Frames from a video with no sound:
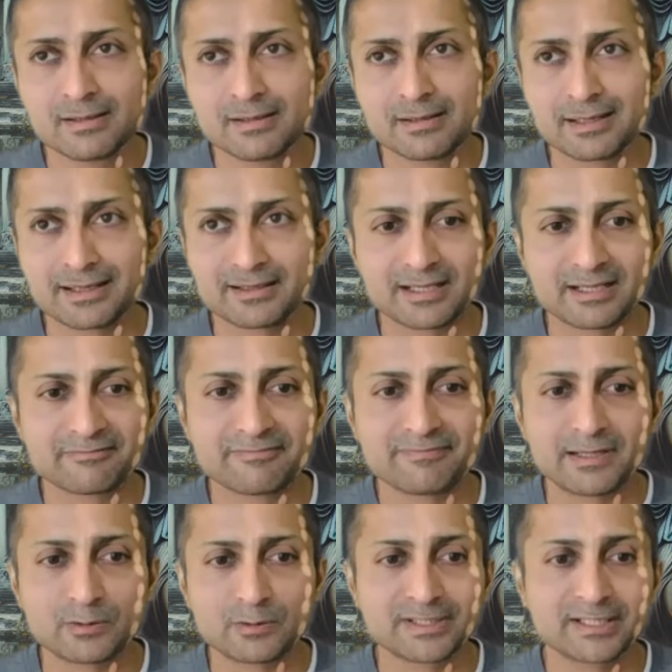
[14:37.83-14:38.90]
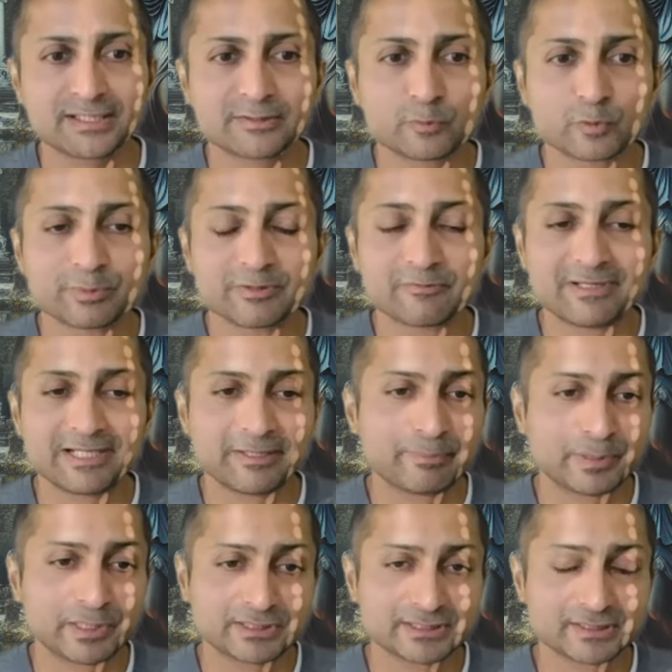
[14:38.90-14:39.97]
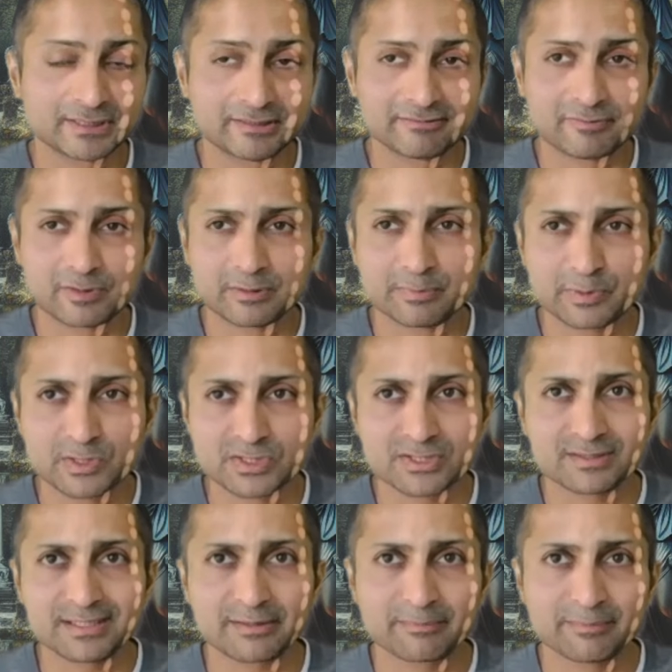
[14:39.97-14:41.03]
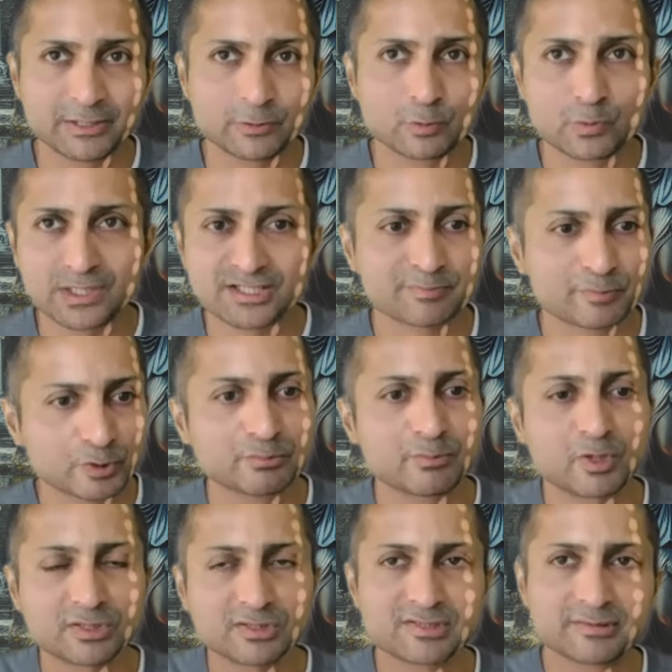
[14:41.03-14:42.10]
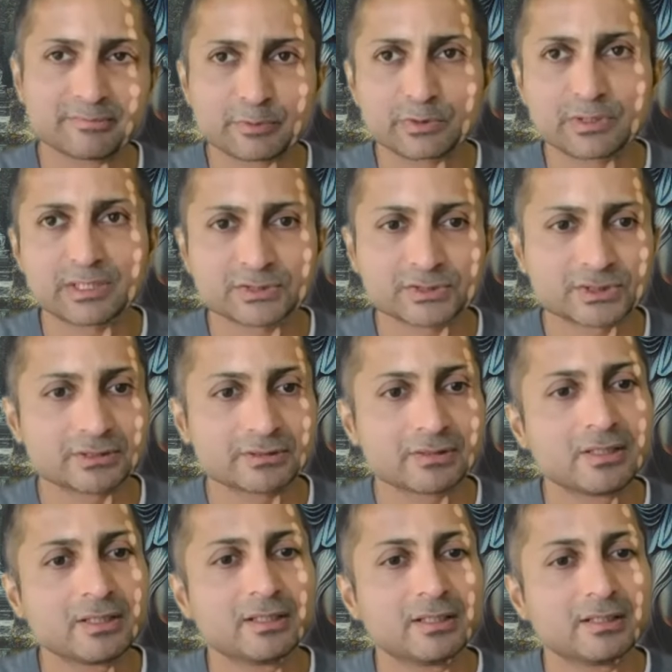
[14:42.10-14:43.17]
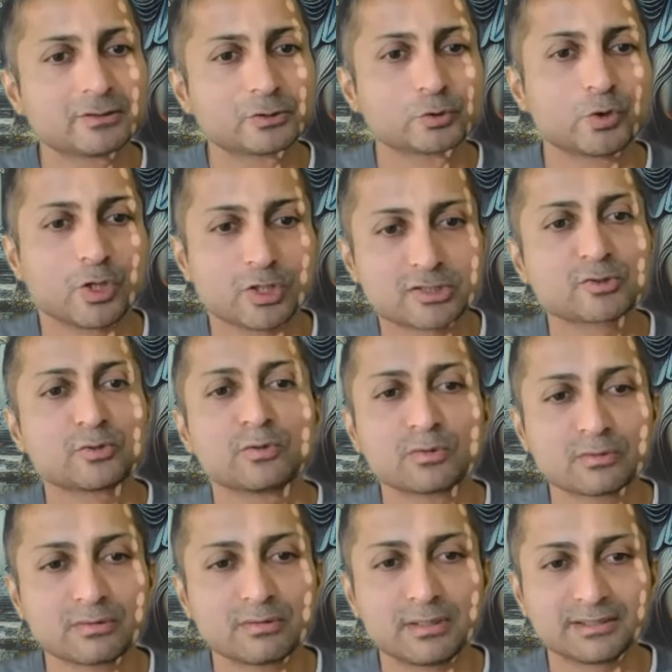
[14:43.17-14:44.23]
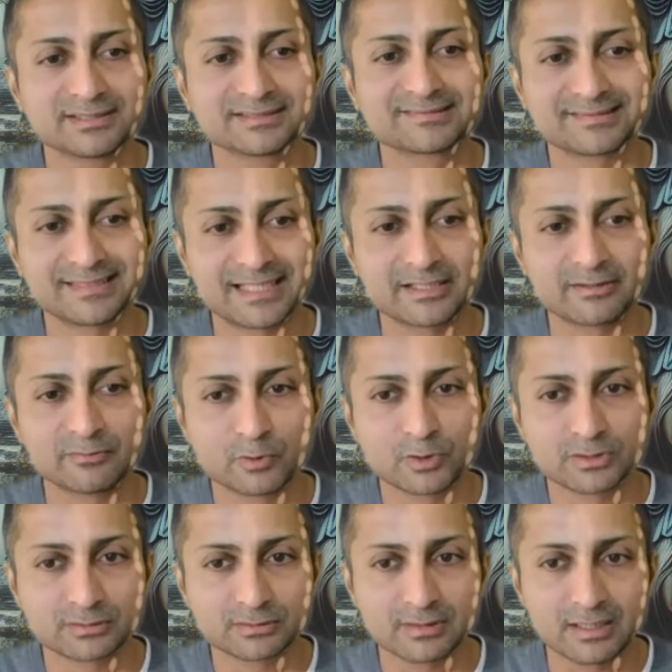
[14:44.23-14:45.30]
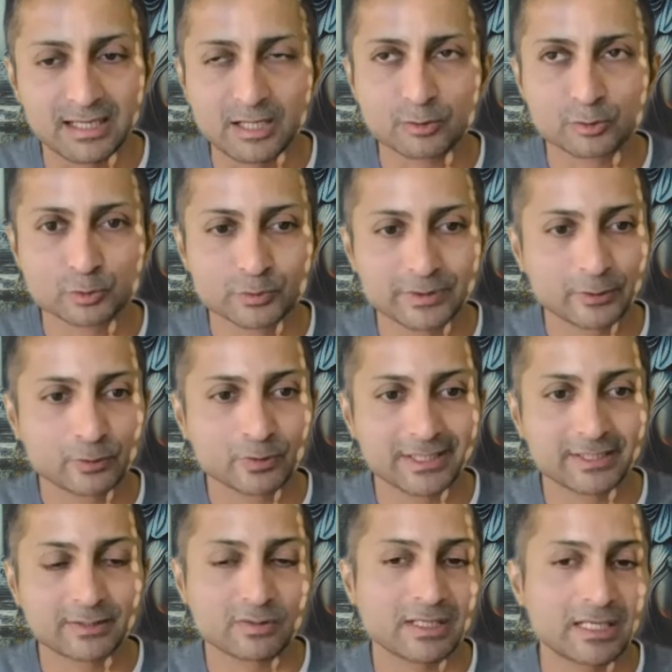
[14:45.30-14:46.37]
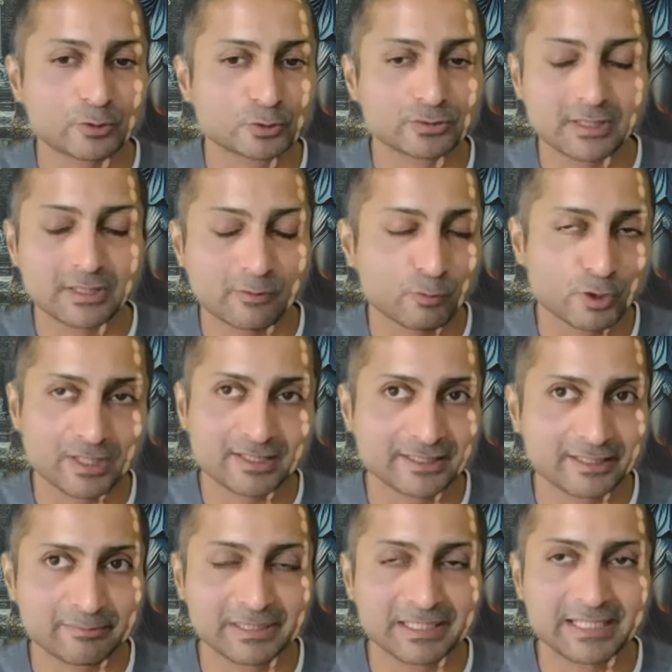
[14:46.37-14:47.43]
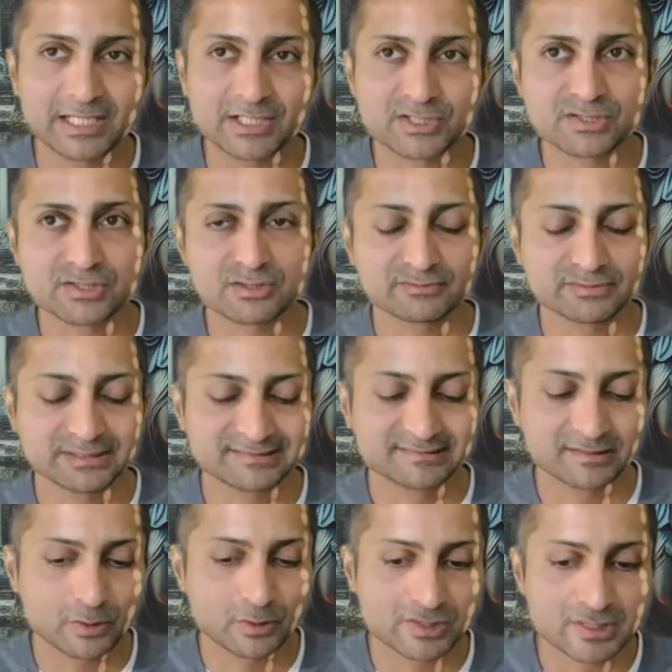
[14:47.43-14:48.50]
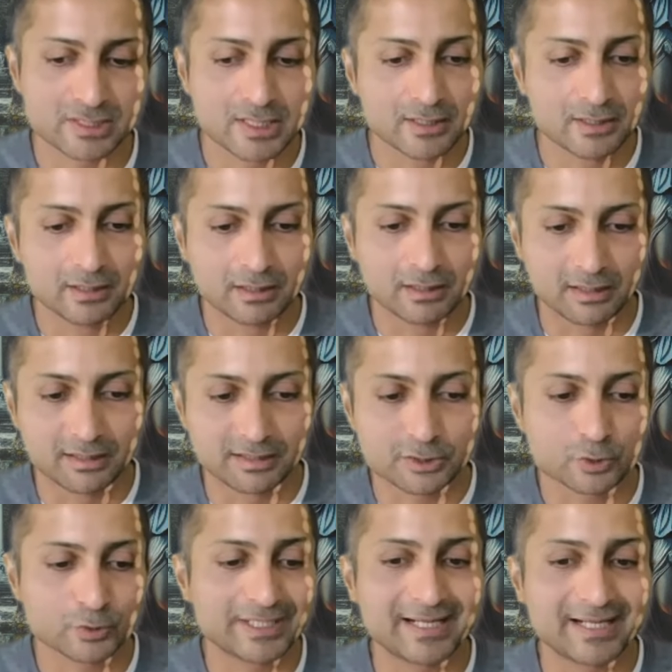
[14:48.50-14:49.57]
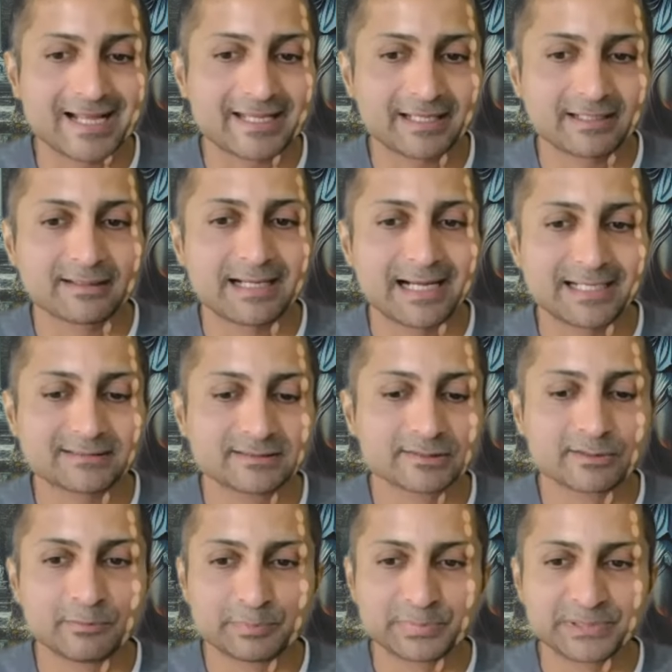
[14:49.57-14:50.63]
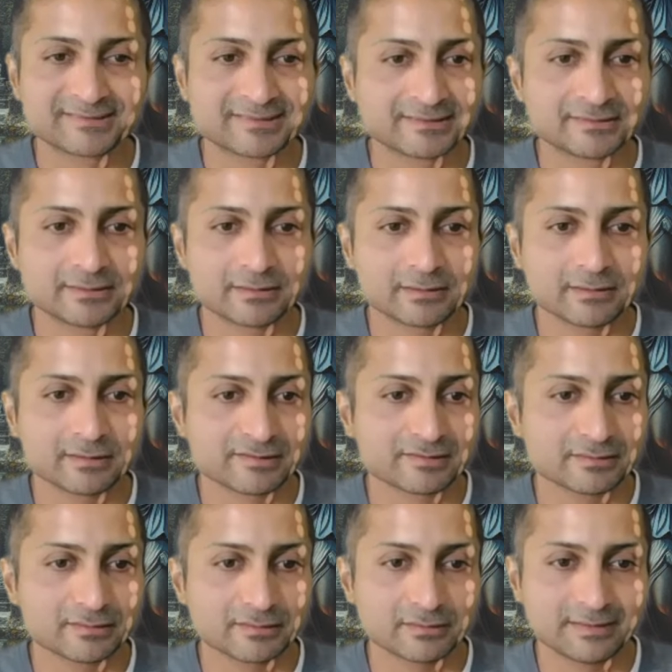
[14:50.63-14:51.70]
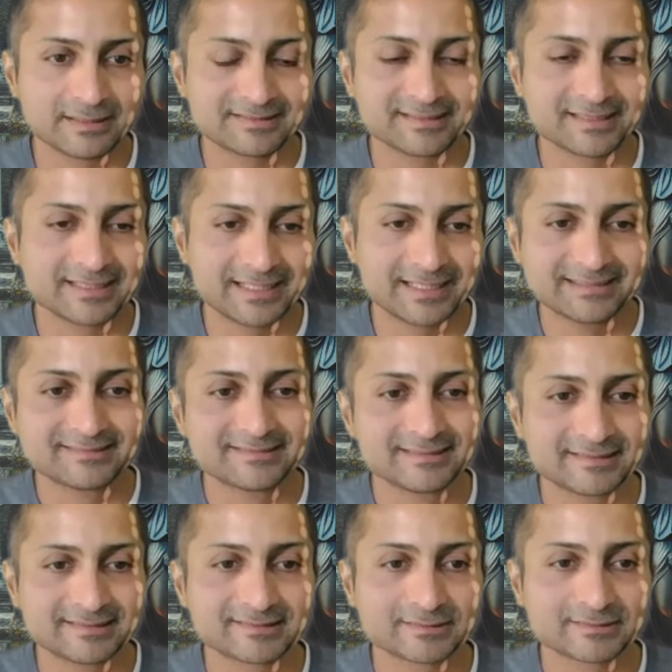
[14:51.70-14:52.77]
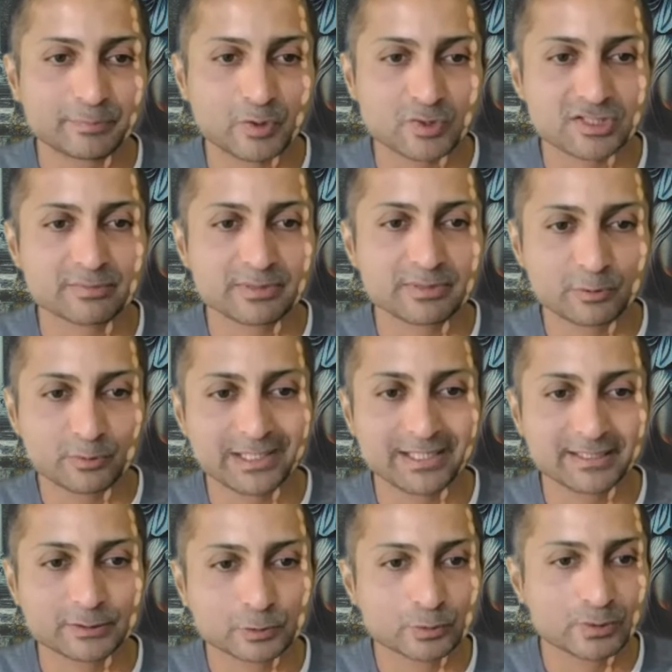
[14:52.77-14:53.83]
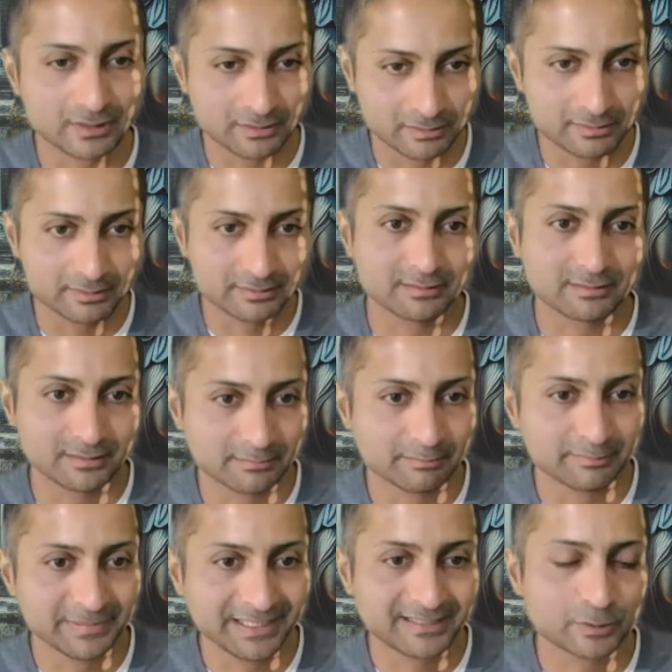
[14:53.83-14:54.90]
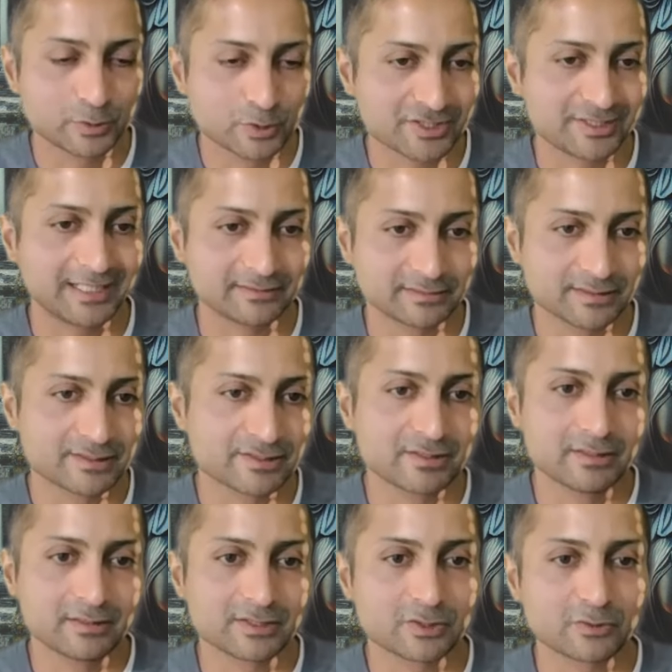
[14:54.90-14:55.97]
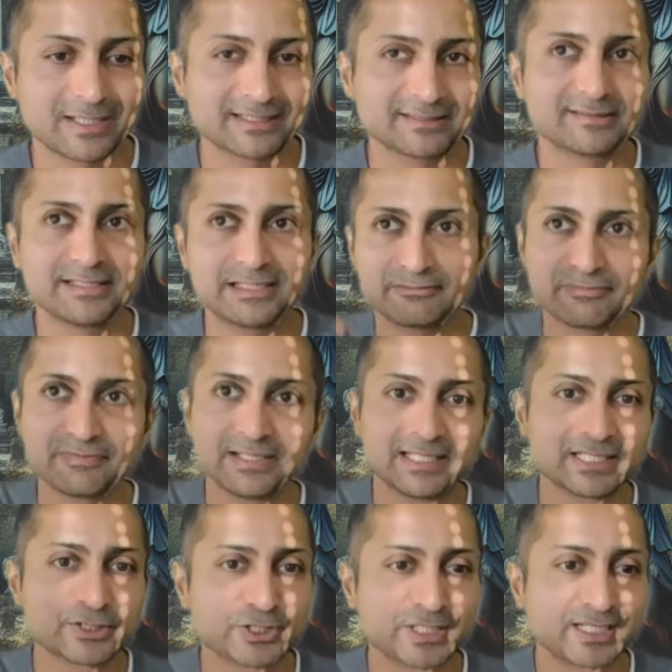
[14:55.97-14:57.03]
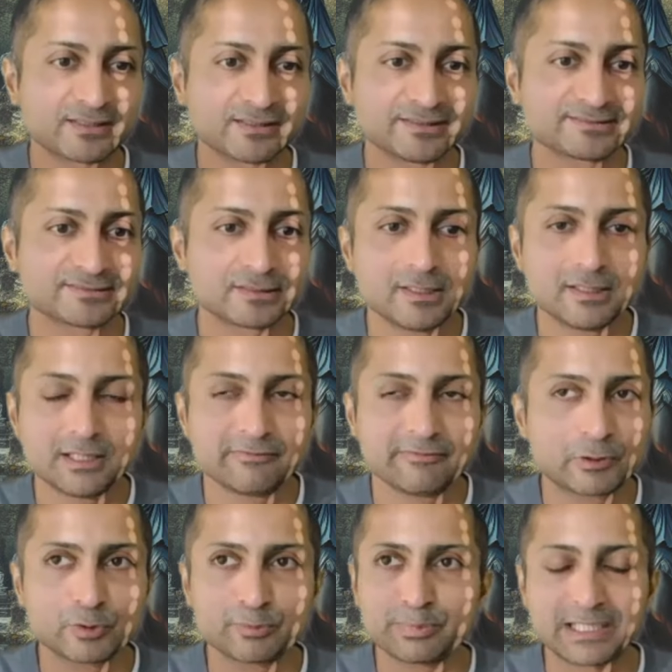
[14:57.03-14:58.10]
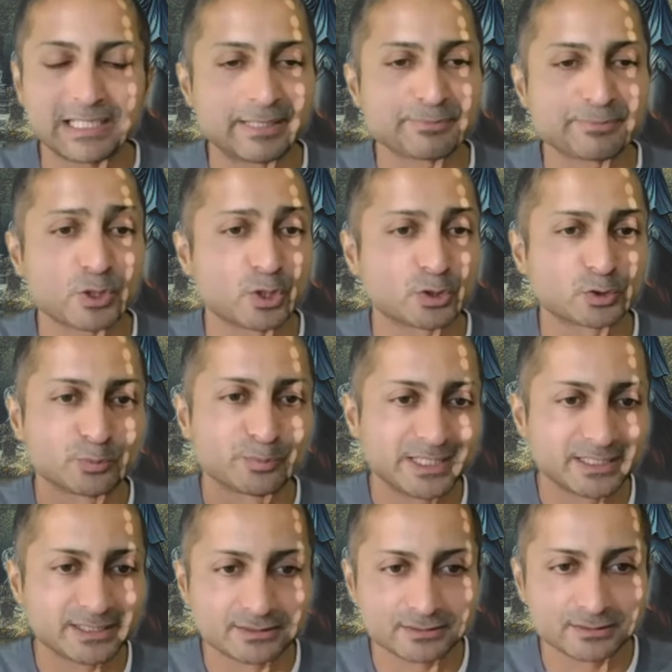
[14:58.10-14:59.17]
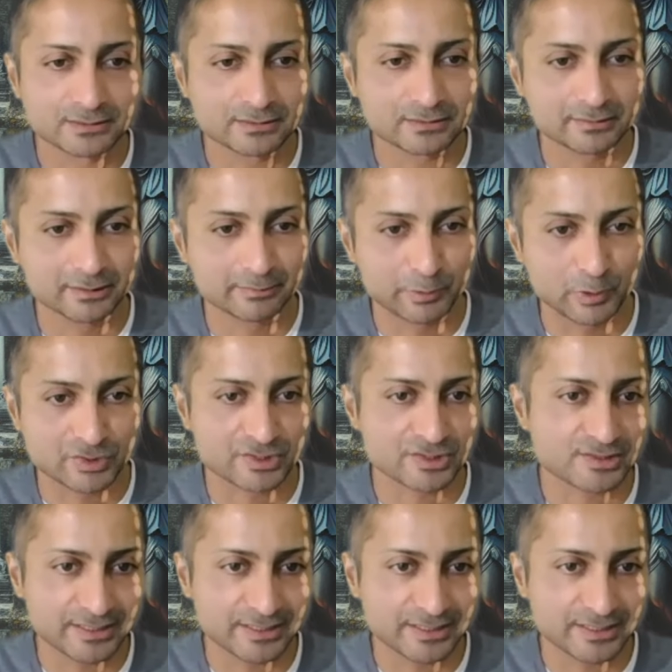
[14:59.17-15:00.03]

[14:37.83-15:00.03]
And I found that it would be very pertinent for a person like me who has put models in production to also understand what how to regulate or how uh, what are the implications of these laws uh, so that I can guide the companies in the, let's say, the easiest possible way to uh, meet those standards. So rather than filling checklists, we could perhaps automate the process.